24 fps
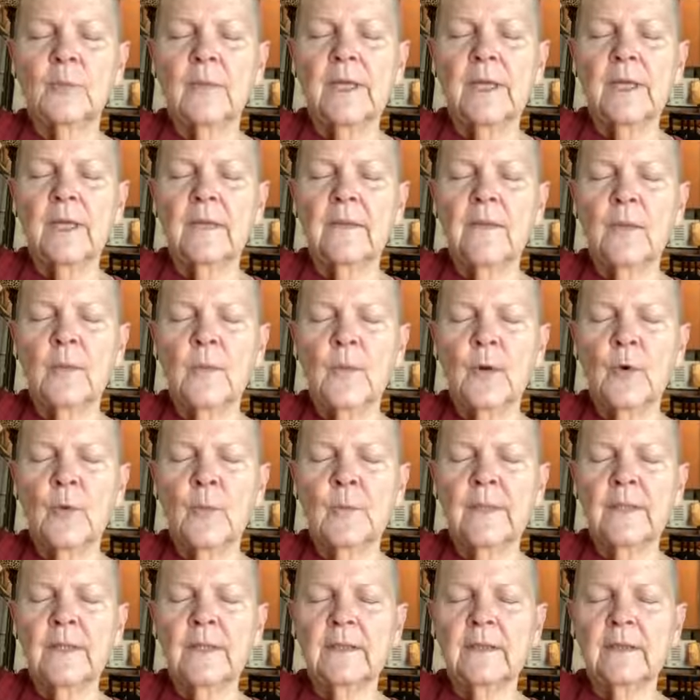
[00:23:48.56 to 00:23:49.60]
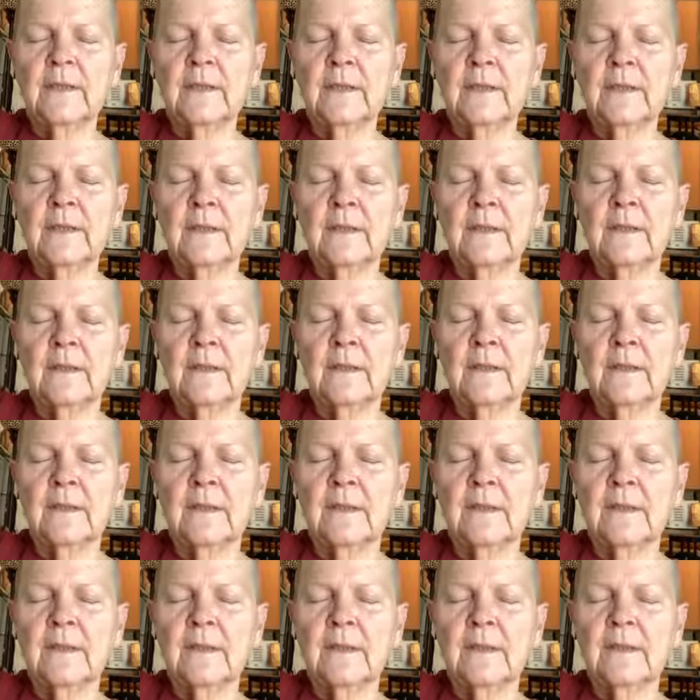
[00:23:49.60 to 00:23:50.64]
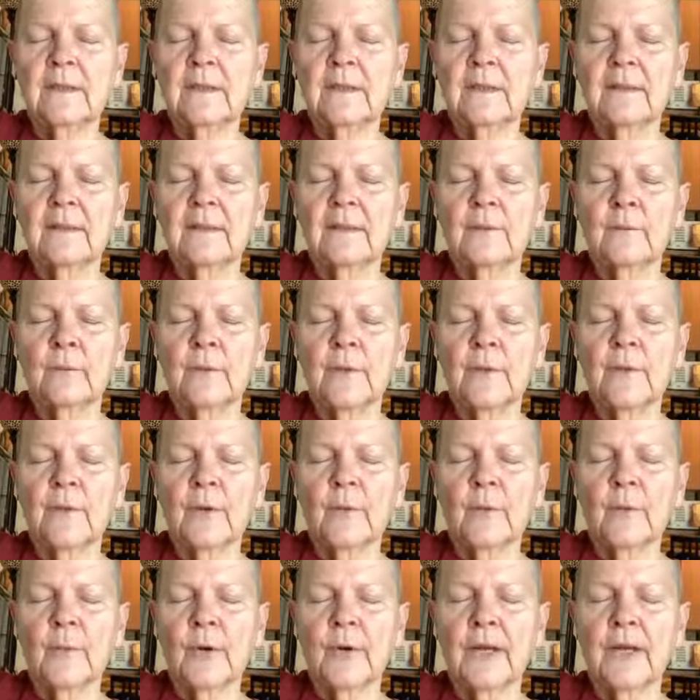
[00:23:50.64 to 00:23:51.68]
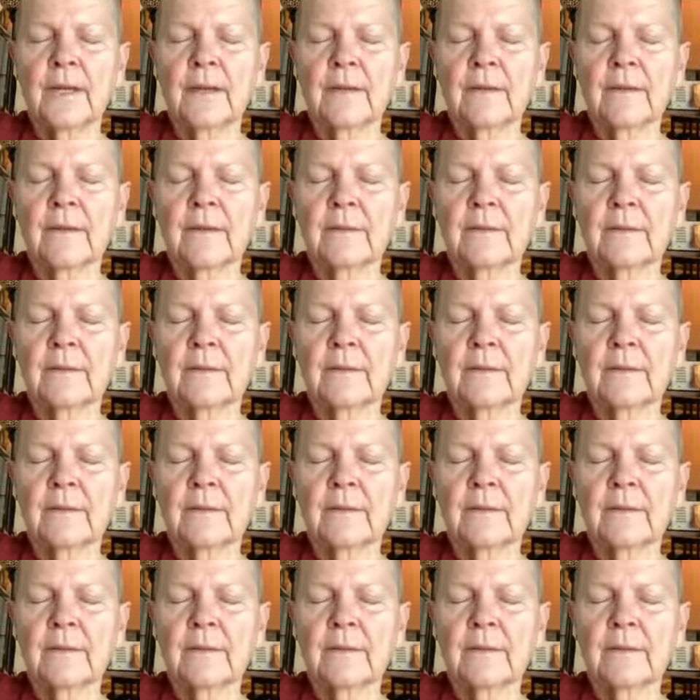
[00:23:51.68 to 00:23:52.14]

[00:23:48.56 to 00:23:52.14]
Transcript: Be in the moment with your breath.